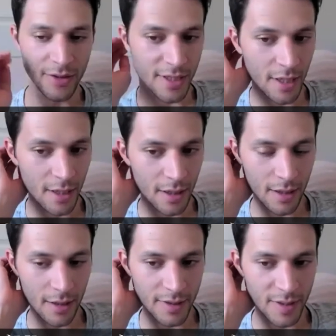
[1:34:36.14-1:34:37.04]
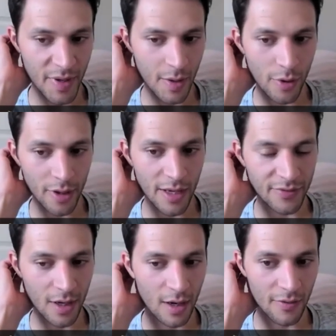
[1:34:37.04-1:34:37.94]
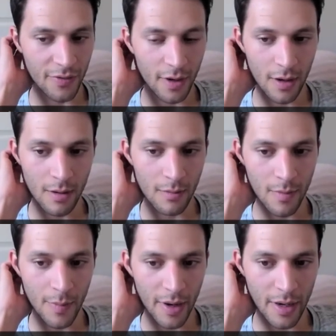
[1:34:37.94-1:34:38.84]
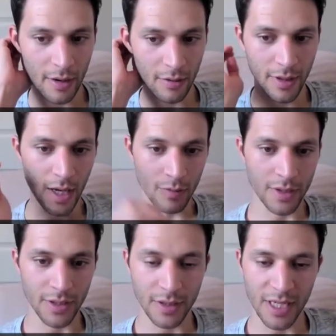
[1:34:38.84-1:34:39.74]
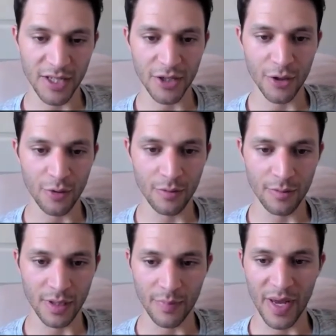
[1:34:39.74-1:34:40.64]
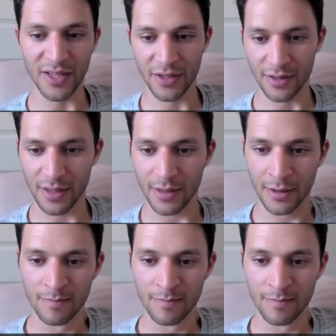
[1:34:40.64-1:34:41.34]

Just, uh, just pick up where you left off um, about how God was teaching you patience.